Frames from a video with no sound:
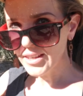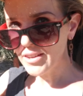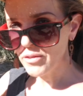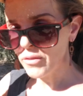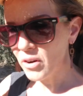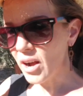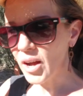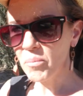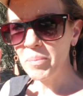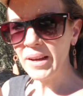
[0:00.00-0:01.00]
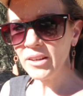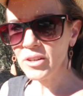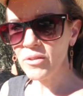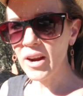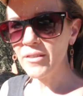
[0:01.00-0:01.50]
case you forgot,
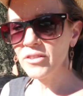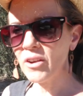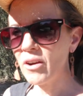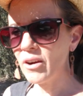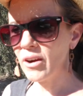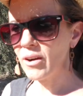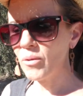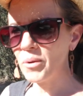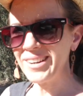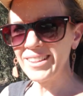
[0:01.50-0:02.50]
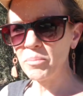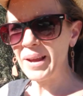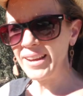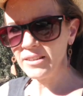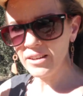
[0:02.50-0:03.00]
pictographs are when it's
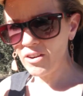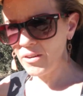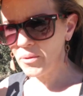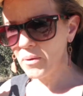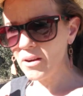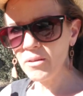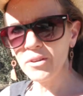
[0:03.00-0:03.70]
painted on the rock,